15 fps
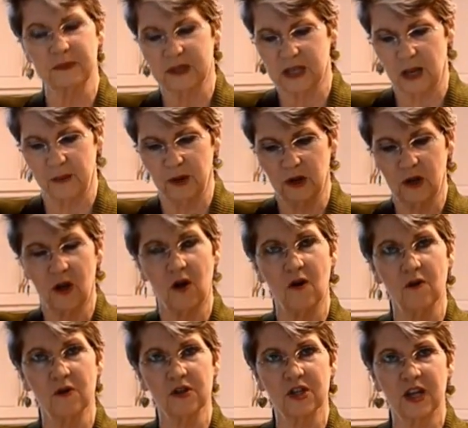double
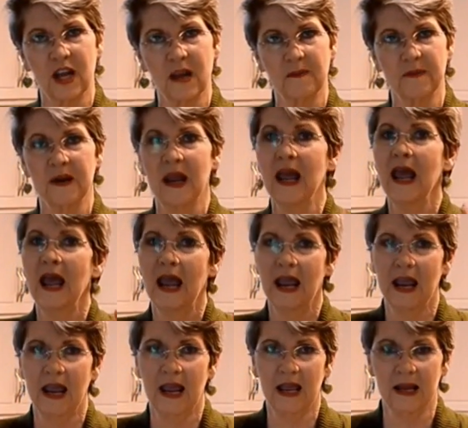cone-shaped
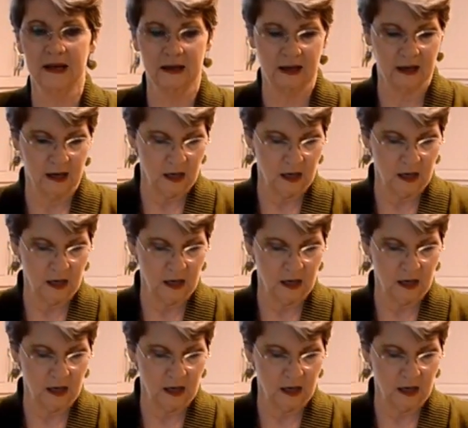hand